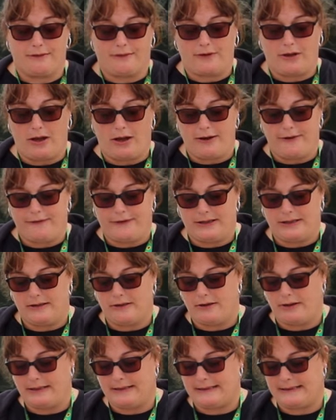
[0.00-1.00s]
of
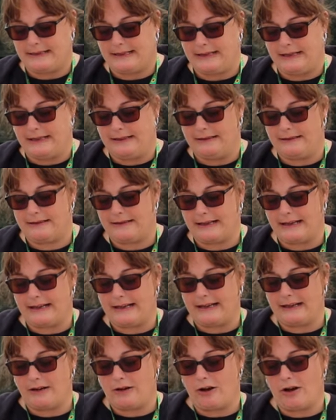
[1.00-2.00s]
COVID-19, they
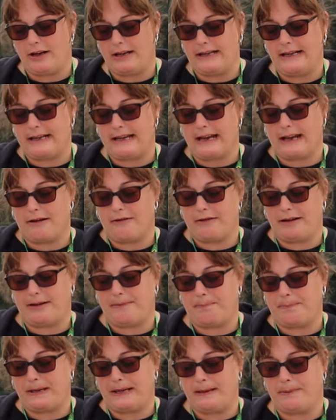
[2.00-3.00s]
can only
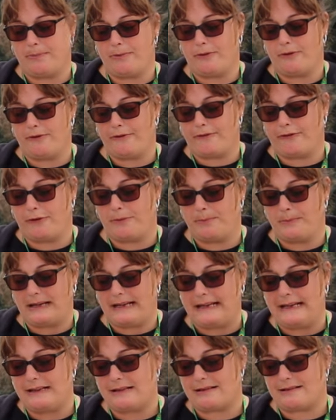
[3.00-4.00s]
carry people from
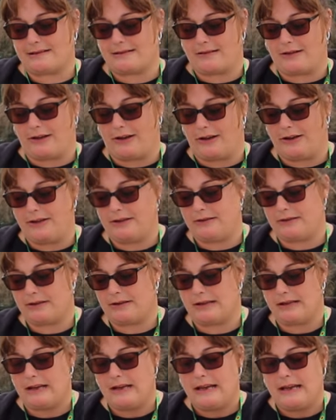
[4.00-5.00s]
Stoke.
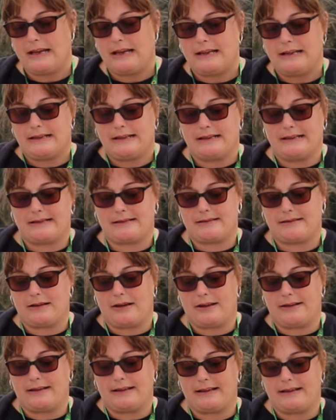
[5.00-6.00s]
just
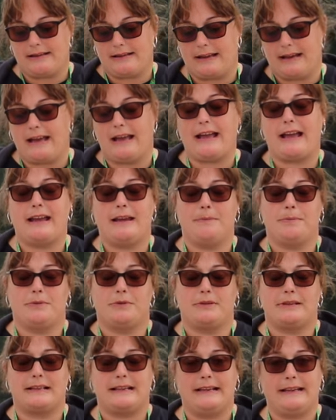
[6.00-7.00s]
so that they're
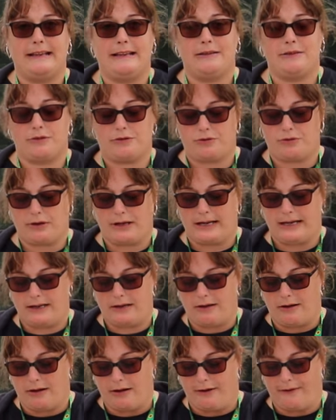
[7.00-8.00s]
able to clean the
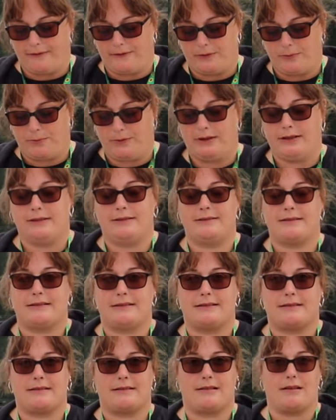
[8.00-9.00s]
train afterwards,
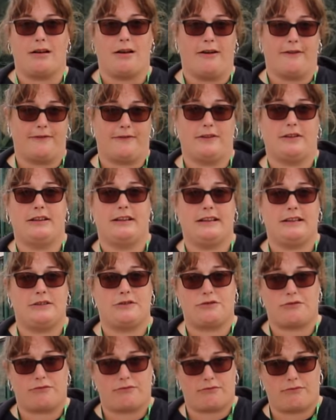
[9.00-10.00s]
after
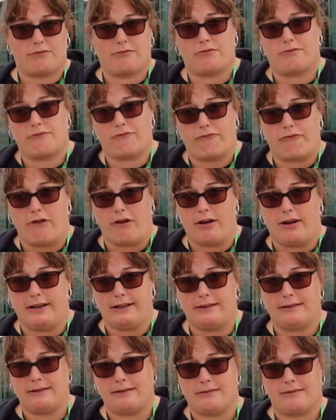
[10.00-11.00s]
each
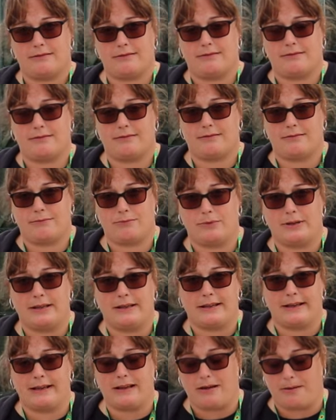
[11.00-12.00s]
ride,
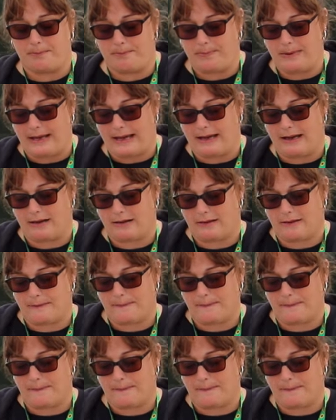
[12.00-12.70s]
when they come back.